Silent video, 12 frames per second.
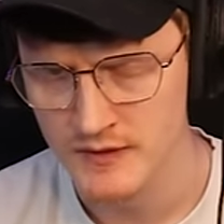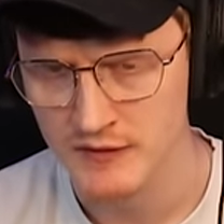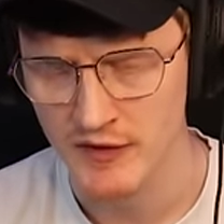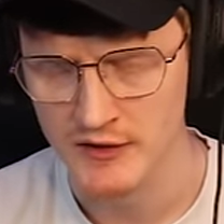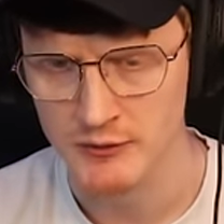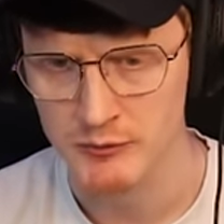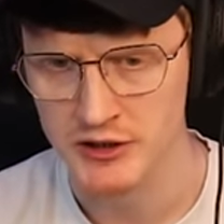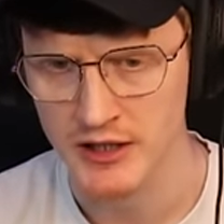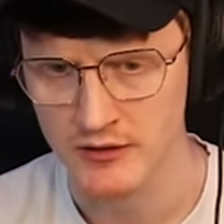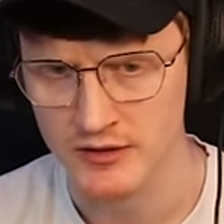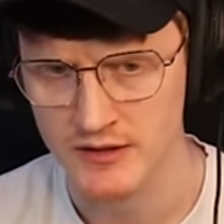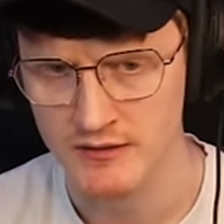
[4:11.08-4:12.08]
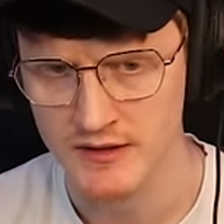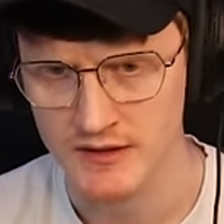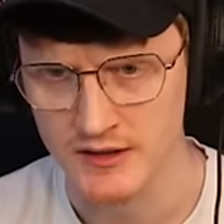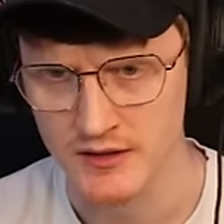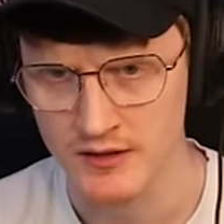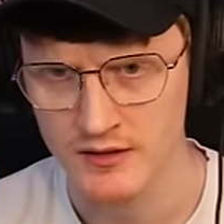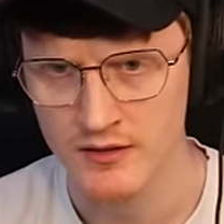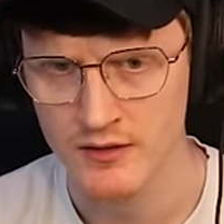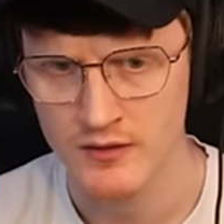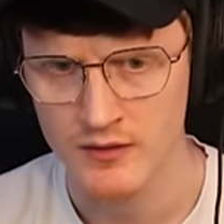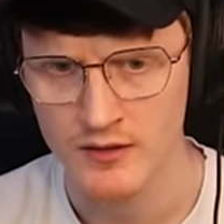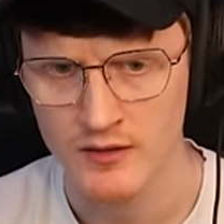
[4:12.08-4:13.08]
Found some shelter. This is good.
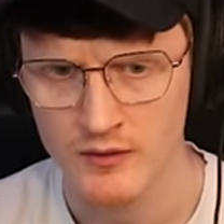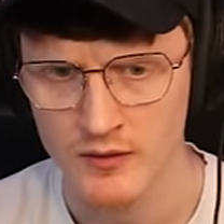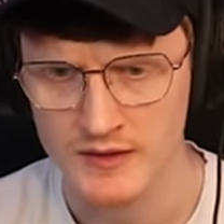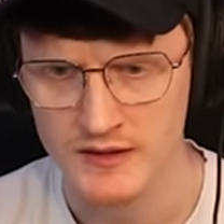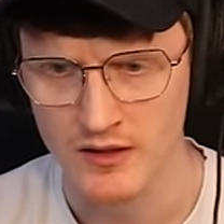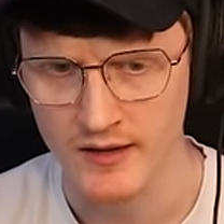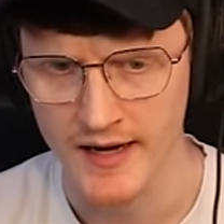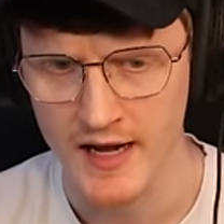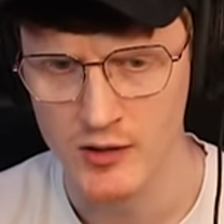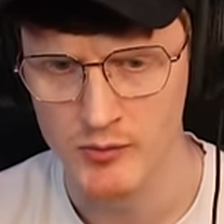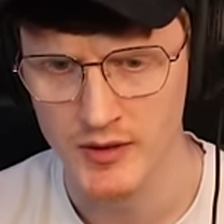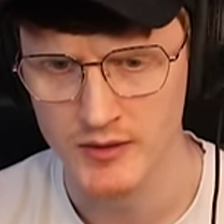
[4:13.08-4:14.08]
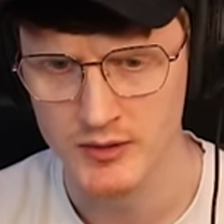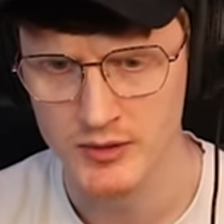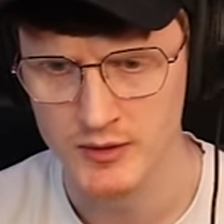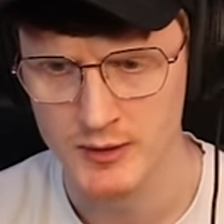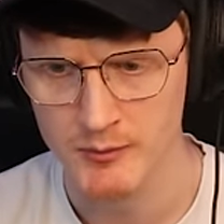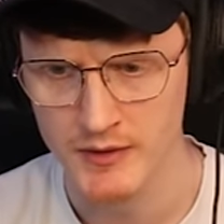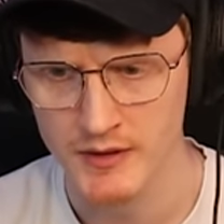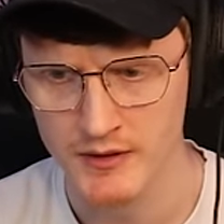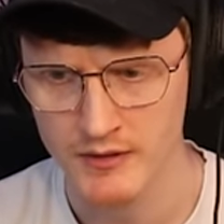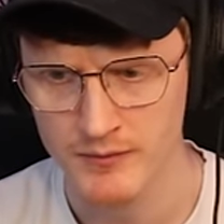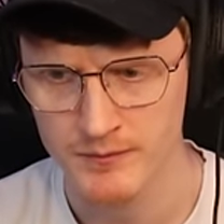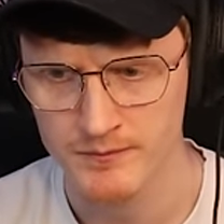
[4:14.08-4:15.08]
Was this like an outpost or something?
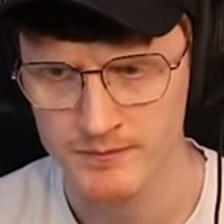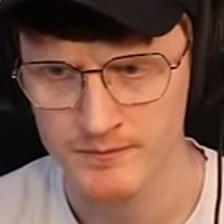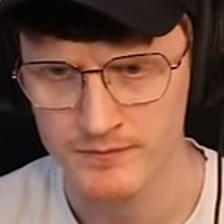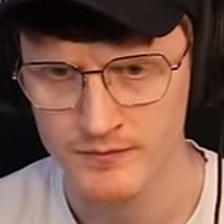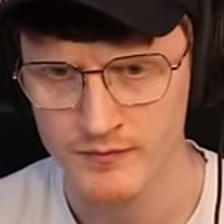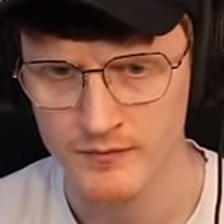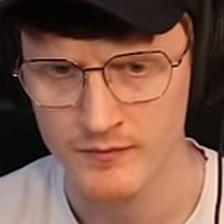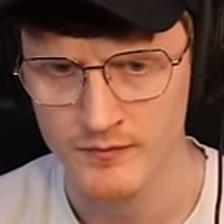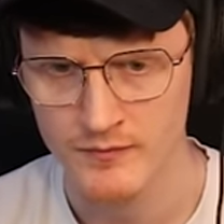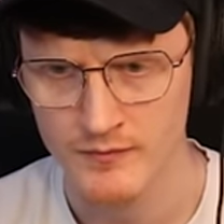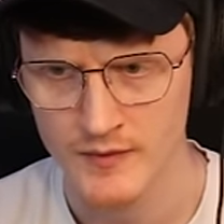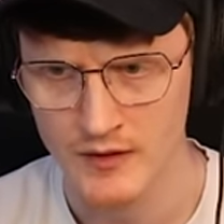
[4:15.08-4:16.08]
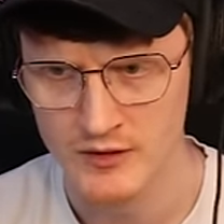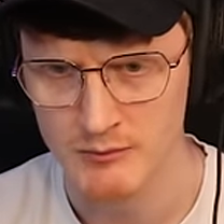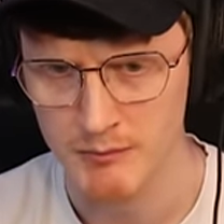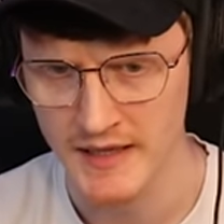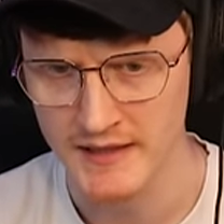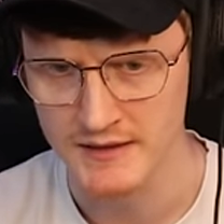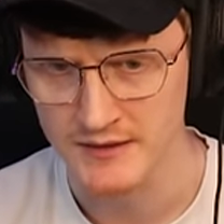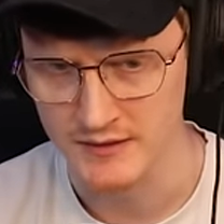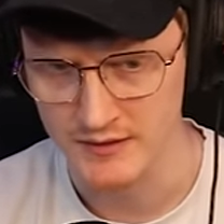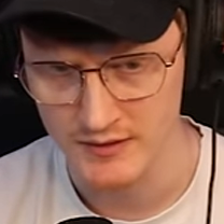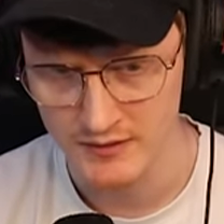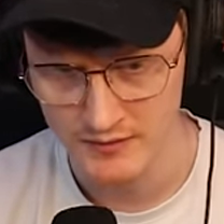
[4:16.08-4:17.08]
It looks
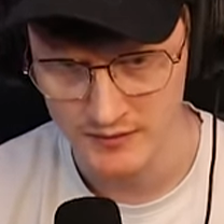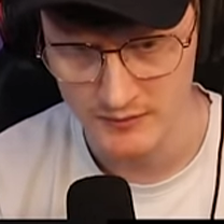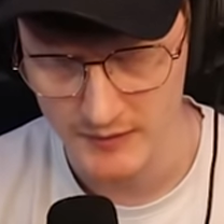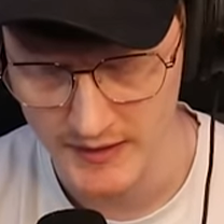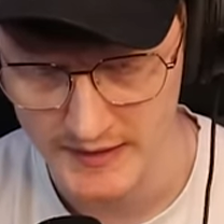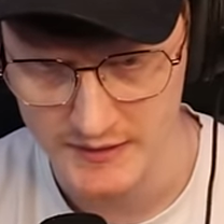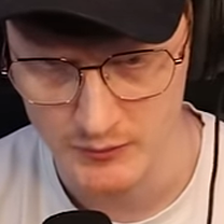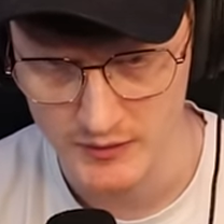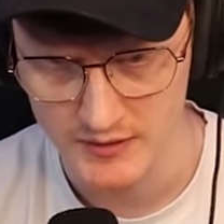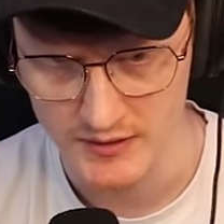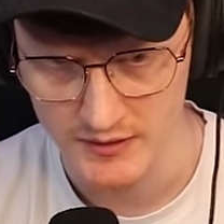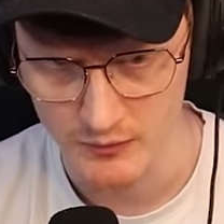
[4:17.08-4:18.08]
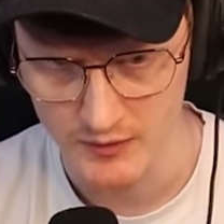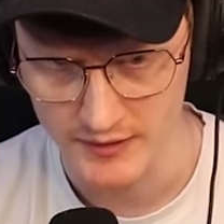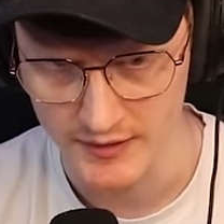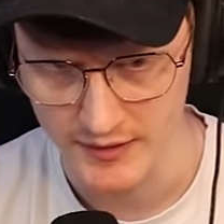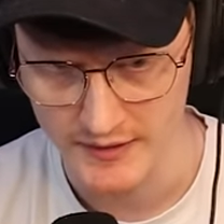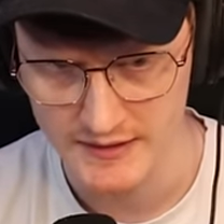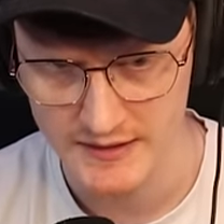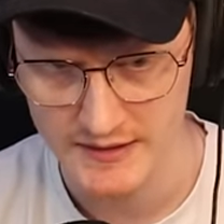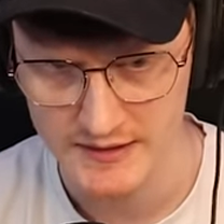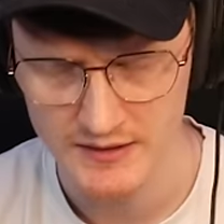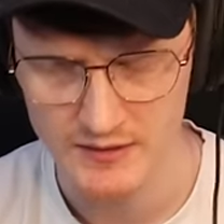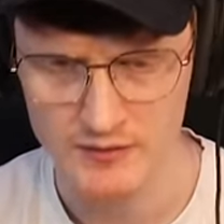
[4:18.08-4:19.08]
abandoned. I guess it was the
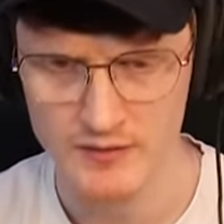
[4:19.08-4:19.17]
90s?